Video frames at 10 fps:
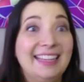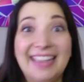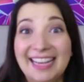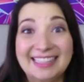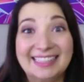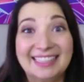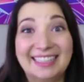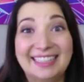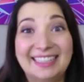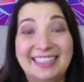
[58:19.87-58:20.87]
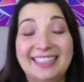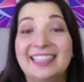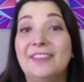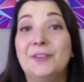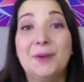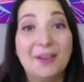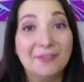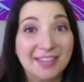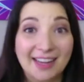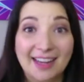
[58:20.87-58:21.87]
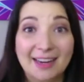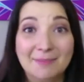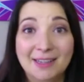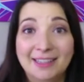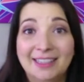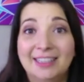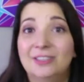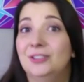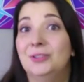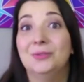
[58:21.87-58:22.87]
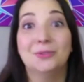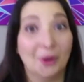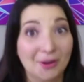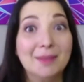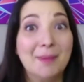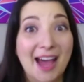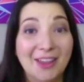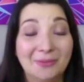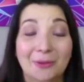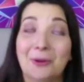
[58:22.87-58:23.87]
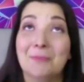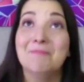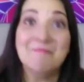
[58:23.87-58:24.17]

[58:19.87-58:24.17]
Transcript: Yes. If you have time to go to the bathroom